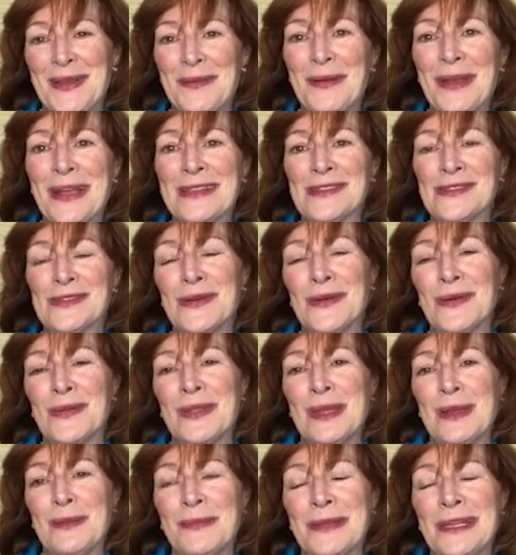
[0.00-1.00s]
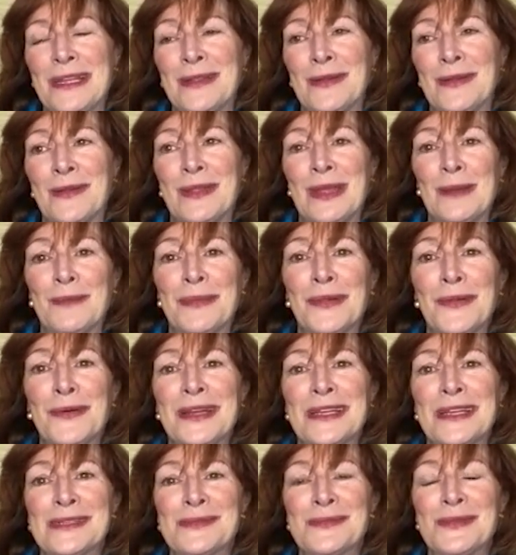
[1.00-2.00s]
And so either the
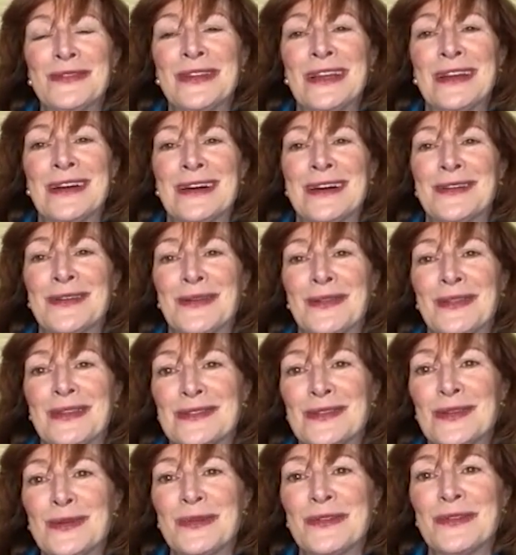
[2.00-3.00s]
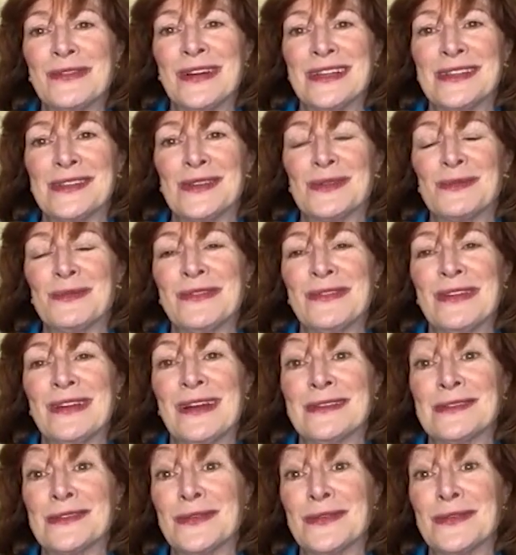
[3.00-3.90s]
employee's moving on or the supervisor's moving on.